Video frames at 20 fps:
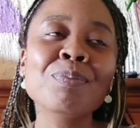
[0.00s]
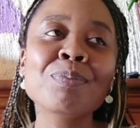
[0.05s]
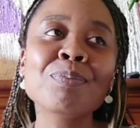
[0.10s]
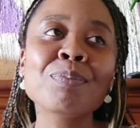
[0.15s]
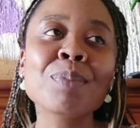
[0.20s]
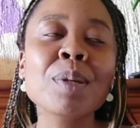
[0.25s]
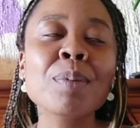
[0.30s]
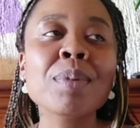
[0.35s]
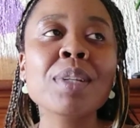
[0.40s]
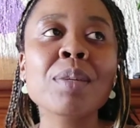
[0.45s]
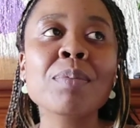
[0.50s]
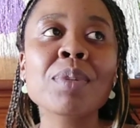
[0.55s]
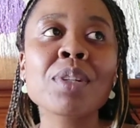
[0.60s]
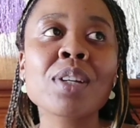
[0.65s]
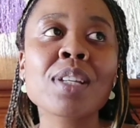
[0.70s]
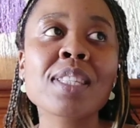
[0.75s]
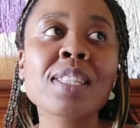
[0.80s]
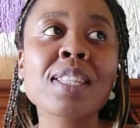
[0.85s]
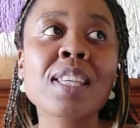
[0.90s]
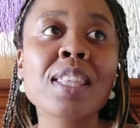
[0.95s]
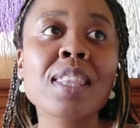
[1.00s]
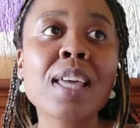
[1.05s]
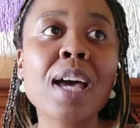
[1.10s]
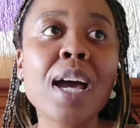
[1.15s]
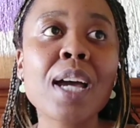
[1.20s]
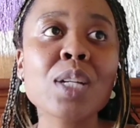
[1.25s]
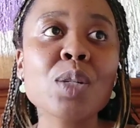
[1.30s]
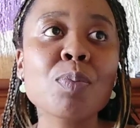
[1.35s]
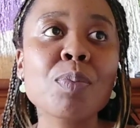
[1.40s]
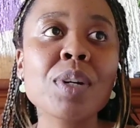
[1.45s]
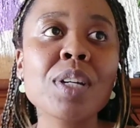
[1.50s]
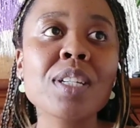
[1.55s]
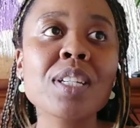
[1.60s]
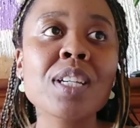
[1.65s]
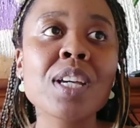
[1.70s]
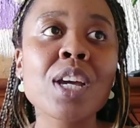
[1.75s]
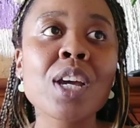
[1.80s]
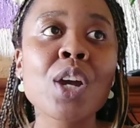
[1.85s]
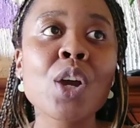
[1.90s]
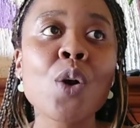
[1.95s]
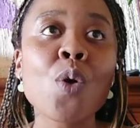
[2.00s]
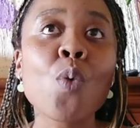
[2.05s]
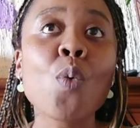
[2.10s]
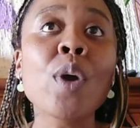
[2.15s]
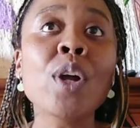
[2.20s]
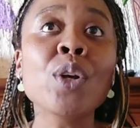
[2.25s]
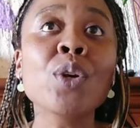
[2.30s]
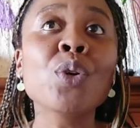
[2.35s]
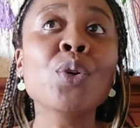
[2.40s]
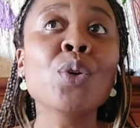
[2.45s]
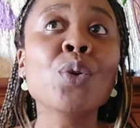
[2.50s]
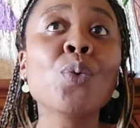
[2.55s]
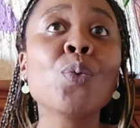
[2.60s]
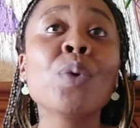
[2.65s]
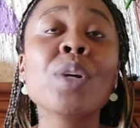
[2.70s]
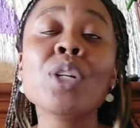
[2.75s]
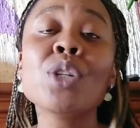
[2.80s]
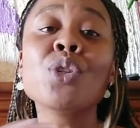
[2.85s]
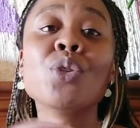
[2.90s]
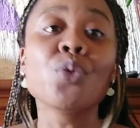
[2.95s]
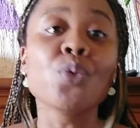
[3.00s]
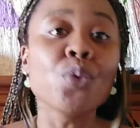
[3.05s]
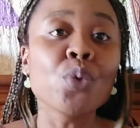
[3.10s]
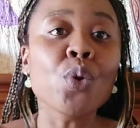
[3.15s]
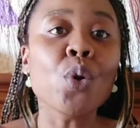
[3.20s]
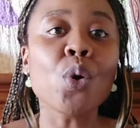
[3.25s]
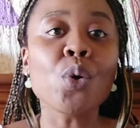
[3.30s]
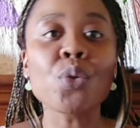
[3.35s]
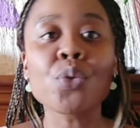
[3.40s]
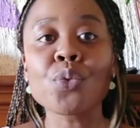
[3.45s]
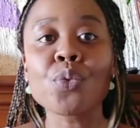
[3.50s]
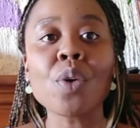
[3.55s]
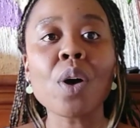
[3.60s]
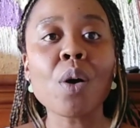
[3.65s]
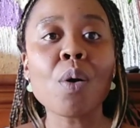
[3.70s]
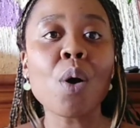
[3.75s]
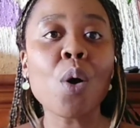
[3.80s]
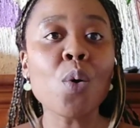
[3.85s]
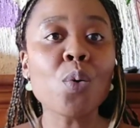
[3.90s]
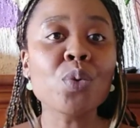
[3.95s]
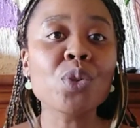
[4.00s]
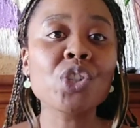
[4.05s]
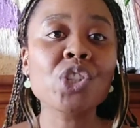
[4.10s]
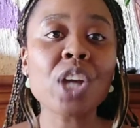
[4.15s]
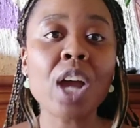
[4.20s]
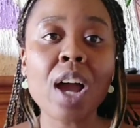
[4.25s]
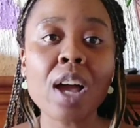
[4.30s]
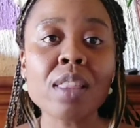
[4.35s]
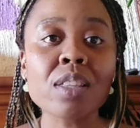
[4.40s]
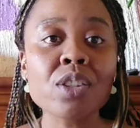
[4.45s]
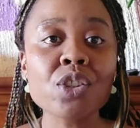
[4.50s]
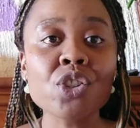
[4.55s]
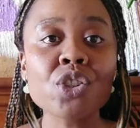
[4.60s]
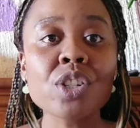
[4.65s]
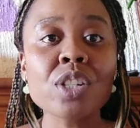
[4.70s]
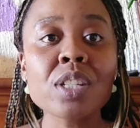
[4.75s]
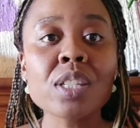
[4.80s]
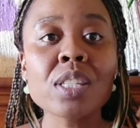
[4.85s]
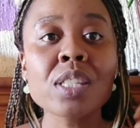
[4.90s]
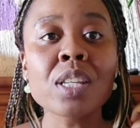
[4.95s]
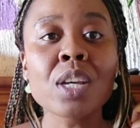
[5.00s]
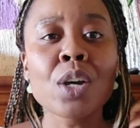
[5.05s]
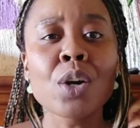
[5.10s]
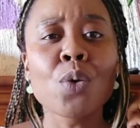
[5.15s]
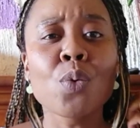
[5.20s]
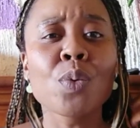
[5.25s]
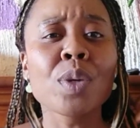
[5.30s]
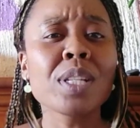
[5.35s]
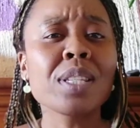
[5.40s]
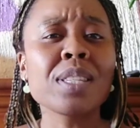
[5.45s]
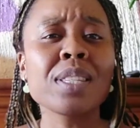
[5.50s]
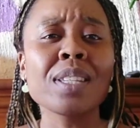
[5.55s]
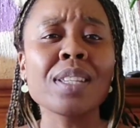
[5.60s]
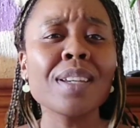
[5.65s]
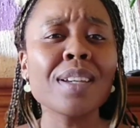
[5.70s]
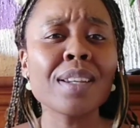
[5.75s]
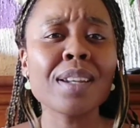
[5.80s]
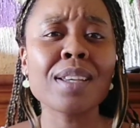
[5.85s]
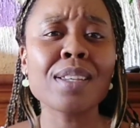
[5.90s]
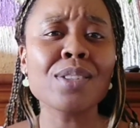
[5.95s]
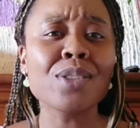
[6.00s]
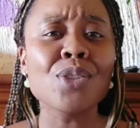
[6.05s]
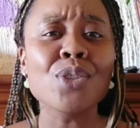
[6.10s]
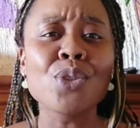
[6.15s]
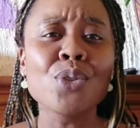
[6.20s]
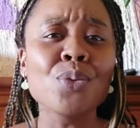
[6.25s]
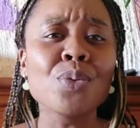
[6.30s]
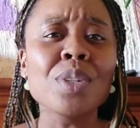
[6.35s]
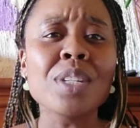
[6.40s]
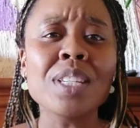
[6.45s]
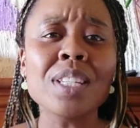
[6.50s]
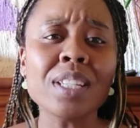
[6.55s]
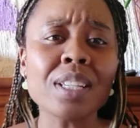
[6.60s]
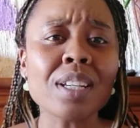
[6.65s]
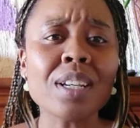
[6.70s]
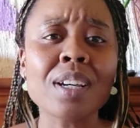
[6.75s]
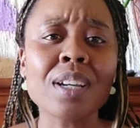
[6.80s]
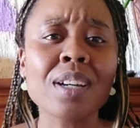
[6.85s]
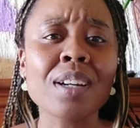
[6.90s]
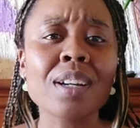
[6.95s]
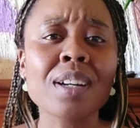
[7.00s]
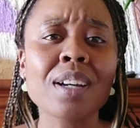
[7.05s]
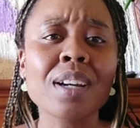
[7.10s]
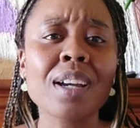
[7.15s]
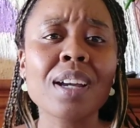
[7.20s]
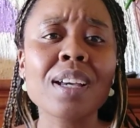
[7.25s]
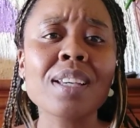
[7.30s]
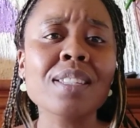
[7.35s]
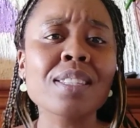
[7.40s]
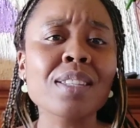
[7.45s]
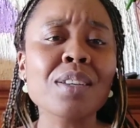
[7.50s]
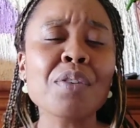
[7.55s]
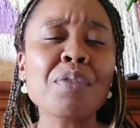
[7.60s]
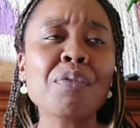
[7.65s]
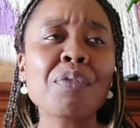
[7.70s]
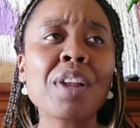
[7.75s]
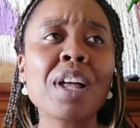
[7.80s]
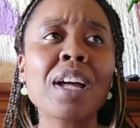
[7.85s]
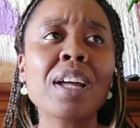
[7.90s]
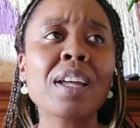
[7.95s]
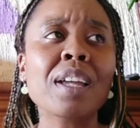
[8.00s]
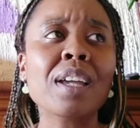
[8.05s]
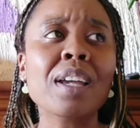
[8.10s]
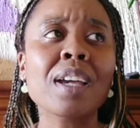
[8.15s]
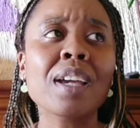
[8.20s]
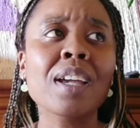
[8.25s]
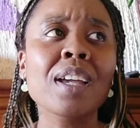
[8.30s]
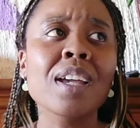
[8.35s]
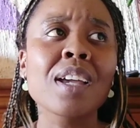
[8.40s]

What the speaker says: maybe let me not say that, but when we do go through our own challenges, we see it as unique, as if like,